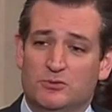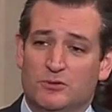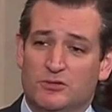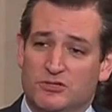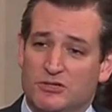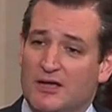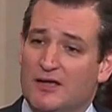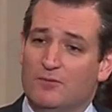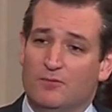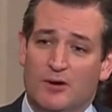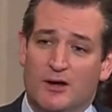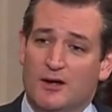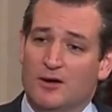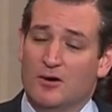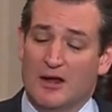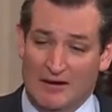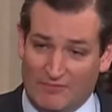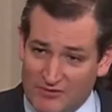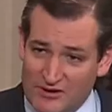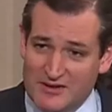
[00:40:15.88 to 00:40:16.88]
which I
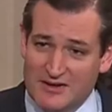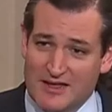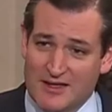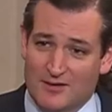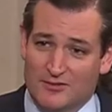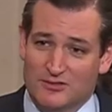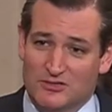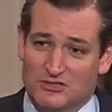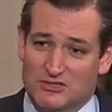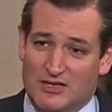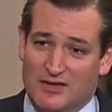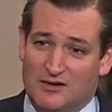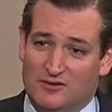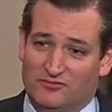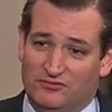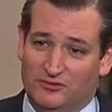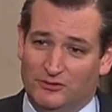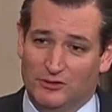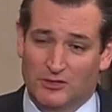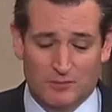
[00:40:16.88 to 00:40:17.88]
wear every day on the Senate
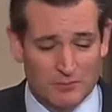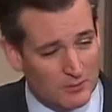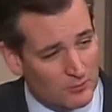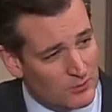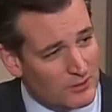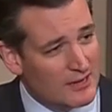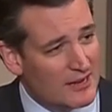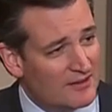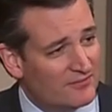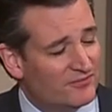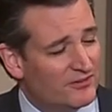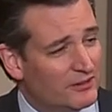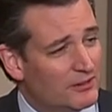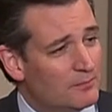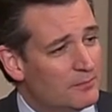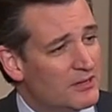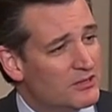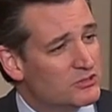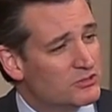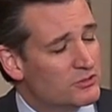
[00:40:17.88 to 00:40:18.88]
floor. But when I
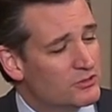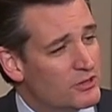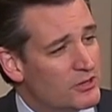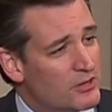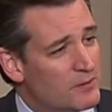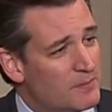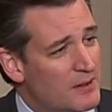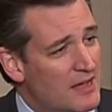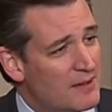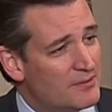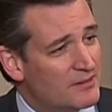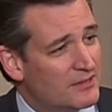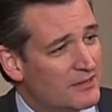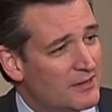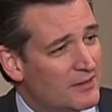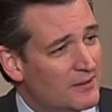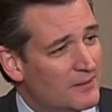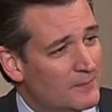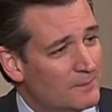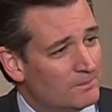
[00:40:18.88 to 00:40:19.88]
filibustered on
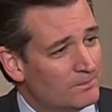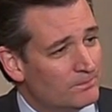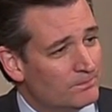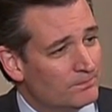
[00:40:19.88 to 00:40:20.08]
Obamacare,